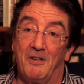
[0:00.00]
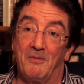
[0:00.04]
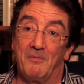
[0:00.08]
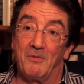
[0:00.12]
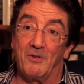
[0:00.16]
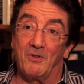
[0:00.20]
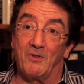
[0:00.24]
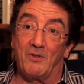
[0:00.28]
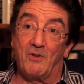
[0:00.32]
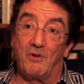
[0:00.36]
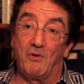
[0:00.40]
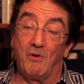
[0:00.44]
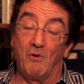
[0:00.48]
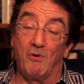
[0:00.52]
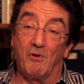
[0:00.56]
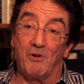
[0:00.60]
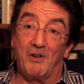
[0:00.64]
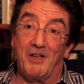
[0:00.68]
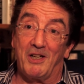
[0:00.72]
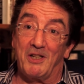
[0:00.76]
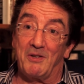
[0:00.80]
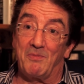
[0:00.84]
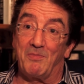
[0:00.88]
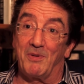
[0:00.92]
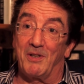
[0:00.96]
because
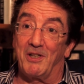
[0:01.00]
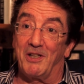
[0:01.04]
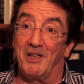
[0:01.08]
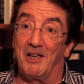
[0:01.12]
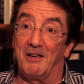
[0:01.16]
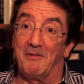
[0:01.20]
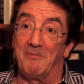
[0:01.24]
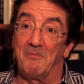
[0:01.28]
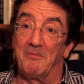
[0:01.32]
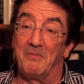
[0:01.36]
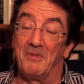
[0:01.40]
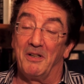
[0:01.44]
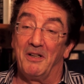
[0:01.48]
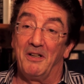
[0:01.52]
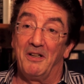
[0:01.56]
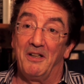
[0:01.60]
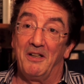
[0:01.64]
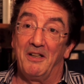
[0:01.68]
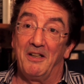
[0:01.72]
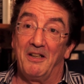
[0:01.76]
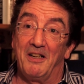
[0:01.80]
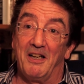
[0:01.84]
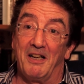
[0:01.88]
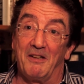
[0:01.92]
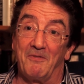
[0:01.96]
Cork has become
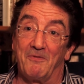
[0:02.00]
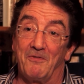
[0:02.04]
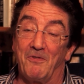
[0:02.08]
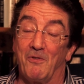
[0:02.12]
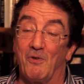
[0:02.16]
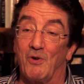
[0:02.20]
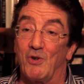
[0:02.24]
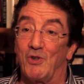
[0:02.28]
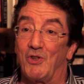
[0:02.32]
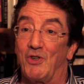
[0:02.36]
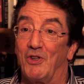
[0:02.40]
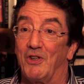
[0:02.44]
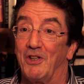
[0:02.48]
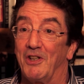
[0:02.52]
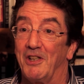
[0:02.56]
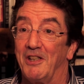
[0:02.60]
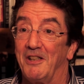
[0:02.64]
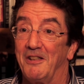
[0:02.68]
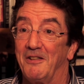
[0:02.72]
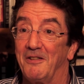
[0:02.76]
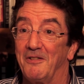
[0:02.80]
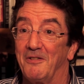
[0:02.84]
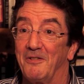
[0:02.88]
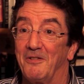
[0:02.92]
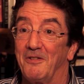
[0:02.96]

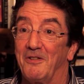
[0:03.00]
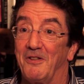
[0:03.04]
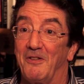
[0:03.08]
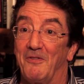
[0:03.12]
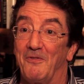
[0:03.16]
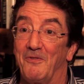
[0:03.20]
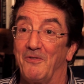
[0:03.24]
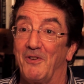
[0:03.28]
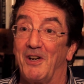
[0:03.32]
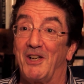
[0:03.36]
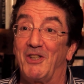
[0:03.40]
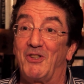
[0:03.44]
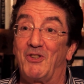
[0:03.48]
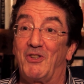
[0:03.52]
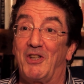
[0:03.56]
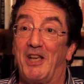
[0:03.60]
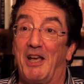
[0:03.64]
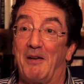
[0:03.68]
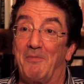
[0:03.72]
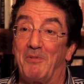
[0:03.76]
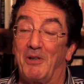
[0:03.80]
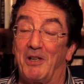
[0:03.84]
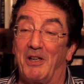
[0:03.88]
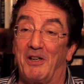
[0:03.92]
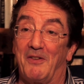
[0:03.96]
unfortunately, the vice
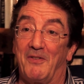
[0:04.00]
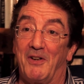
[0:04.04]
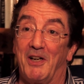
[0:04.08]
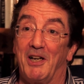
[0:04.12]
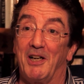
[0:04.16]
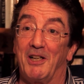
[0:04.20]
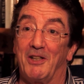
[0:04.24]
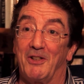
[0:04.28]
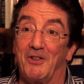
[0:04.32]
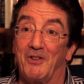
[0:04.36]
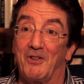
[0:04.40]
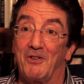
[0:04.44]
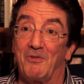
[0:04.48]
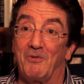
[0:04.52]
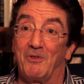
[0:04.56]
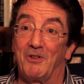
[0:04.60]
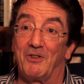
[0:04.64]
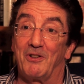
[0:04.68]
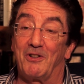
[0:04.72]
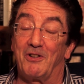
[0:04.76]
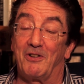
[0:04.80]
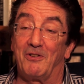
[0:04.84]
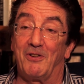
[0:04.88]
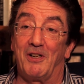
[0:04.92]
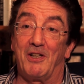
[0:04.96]
capital of Ireland, with
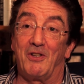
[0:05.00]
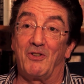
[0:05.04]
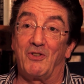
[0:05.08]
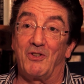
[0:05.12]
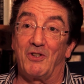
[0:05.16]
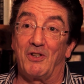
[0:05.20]
a great